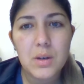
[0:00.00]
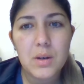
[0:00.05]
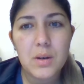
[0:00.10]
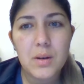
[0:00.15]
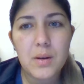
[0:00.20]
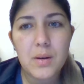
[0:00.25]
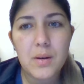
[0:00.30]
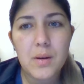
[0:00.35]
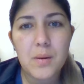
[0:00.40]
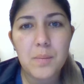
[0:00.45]

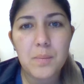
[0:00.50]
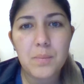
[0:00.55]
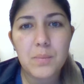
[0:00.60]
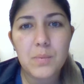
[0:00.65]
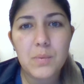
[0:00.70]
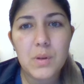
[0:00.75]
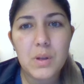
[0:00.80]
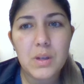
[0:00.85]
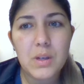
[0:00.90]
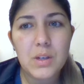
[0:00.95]

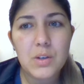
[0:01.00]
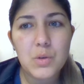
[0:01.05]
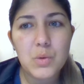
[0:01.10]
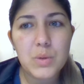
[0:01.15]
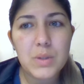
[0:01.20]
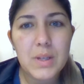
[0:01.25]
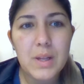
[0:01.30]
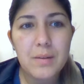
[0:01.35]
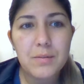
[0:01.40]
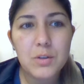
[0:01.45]
and then she
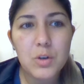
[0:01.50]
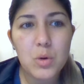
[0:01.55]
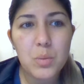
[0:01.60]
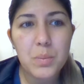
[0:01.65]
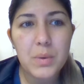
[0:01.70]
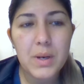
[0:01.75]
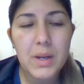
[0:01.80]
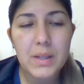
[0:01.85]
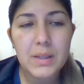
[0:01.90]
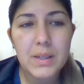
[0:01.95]
was left
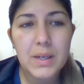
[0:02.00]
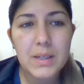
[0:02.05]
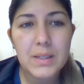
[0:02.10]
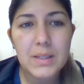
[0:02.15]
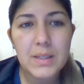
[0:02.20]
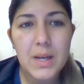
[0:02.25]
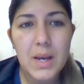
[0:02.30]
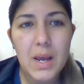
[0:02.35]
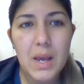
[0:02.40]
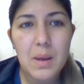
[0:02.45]
open at that
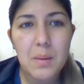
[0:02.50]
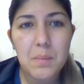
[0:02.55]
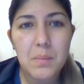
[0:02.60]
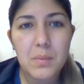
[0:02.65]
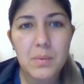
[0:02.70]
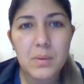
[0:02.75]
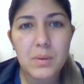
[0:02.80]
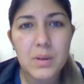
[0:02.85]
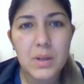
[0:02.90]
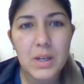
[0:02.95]
time.
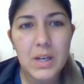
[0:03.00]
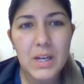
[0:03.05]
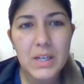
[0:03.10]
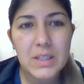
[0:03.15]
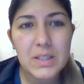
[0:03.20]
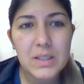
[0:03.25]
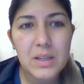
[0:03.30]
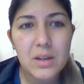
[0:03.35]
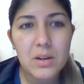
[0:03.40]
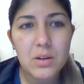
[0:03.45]
The
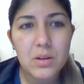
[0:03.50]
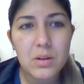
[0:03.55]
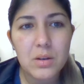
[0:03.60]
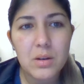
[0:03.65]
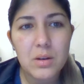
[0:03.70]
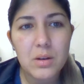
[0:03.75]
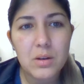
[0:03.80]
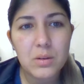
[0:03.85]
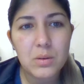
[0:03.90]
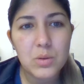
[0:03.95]
next day, on
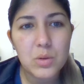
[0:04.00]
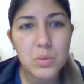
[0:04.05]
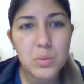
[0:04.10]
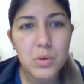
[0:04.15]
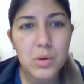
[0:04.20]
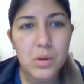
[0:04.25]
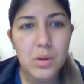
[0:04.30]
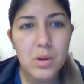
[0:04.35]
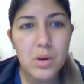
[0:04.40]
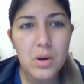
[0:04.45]

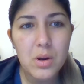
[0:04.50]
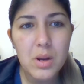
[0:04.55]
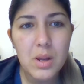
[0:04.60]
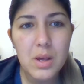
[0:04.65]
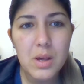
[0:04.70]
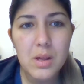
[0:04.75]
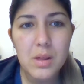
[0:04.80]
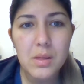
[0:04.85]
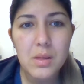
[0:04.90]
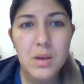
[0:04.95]
October
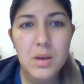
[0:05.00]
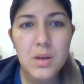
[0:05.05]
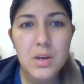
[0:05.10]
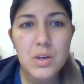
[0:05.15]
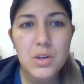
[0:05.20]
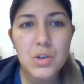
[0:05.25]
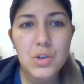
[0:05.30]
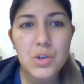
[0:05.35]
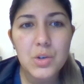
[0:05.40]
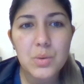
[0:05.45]
30th,
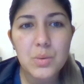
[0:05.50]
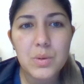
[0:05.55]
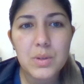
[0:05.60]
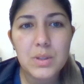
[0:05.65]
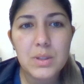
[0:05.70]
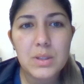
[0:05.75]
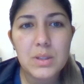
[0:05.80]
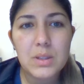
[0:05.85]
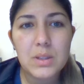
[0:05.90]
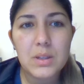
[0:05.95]
she
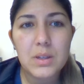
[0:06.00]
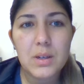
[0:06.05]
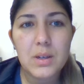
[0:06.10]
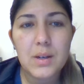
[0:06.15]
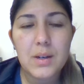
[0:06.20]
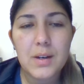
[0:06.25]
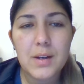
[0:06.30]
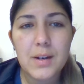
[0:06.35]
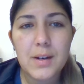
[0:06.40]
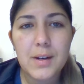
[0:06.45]

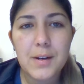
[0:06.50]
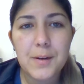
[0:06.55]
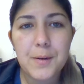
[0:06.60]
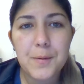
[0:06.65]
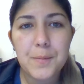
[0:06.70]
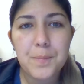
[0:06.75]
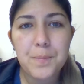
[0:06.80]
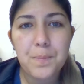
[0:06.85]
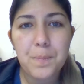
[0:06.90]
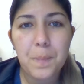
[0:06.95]

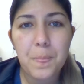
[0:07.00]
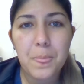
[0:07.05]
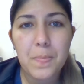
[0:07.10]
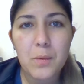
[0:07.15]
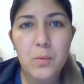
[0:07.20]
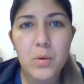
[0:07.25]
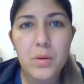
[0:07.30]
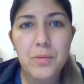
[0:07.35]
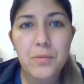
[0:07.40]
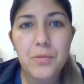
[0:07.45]

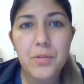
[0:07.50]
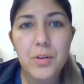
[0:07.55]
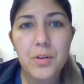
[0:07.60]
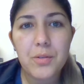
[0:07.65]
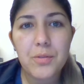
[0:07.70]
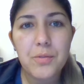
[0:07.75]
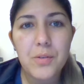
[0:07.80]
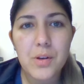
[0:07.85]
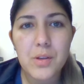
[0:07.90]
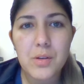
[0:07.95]
went for
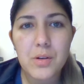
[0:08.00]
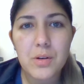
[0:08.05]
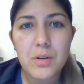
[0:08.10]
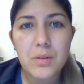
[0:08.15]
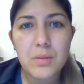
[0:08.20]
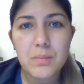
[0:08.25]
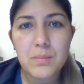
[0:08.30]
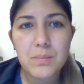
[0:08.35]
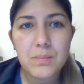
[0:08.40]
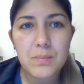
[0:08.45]

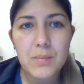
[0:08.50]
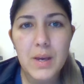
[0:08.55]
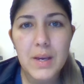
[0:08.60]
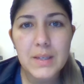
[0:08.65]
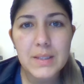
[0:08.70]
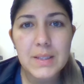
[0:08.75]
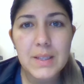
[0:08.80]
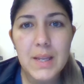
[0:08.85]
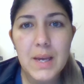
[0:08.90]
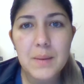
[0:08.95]
further
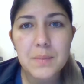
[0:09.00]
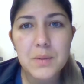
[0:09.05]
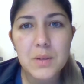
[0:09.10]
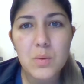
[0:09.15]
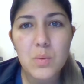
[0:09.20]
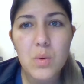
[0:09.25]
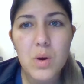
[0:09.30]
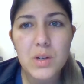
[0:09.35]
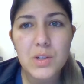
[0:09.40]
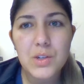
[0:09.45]
X-laps
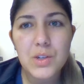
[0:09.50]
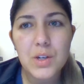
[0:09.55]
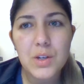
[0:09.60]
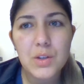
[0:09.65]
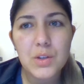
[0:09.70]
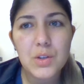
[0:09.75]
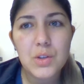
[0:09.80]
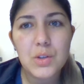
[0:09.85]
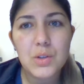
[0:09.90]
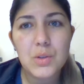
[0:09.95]
and
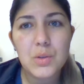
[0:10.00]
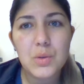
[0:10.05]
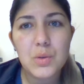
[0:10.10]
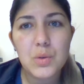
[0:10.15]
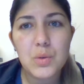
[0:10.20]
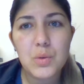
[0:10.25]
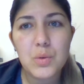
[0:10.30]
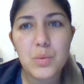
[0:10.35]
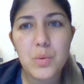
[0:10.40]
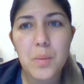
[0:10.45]
washouts
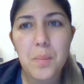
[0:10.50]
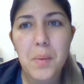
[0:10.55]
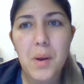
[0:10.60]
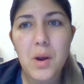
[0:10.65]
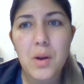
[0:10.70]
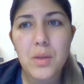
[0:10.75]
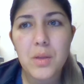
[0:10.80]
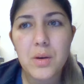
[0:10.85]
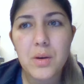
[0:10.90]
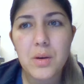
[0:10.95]
to
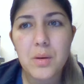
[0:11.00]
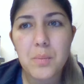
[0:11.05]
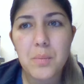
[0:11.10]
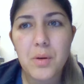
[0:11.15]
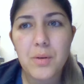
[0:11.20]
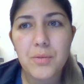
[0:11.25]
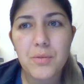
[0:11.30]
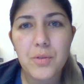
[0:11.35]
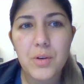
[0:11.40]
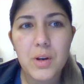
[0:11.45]
repair the
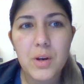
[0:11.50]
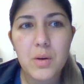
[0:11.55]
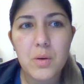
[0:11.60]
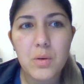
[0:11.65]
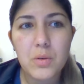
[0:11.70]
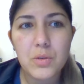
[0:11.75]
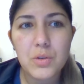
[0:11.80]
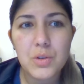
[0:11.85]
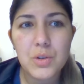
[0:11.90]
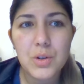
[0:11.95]
perforated
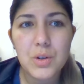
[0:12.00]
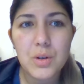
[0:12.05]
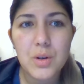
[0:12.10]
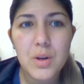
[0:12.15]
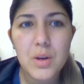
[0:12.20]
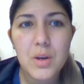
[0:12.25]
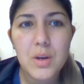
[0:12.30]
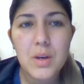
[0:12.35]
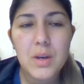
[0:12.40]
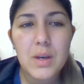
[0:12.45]
ulcer,
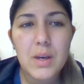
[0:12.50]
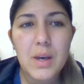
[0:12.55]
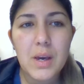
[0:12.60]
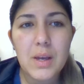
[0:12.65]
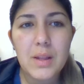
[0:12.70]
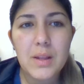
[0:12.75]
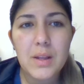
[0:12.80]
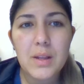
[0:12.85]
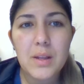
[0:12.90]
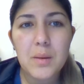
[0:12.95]

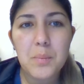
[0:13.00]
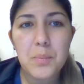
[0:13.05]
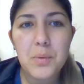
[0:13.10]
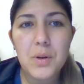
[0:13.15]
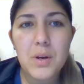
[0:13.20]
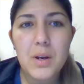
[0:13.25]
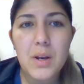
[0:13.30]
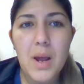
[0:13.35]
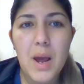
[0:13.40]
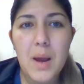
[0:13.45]
and then they
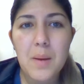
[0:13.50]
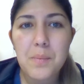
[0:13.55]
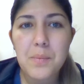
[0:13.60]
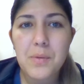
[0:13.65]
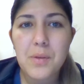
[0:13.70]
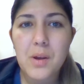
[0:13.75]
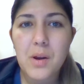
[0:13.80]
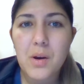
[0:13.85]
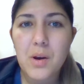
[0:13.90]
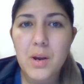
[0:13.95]
put an
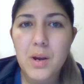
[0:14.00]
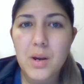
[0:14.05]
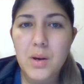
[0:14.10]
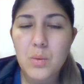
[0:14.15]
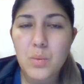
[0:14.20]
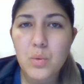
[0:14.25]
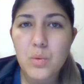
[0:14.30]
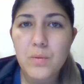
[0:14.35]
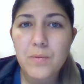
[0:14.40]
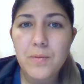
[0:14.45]
aphthera
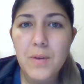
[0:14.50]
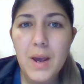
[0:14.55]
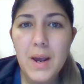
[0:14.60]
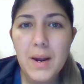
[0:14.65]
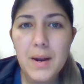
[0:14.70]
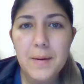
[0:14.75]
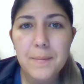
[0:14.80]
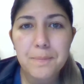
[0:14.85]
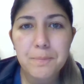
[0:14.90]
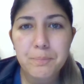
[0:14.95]
wound
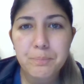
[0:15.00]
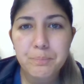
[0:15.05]
vac.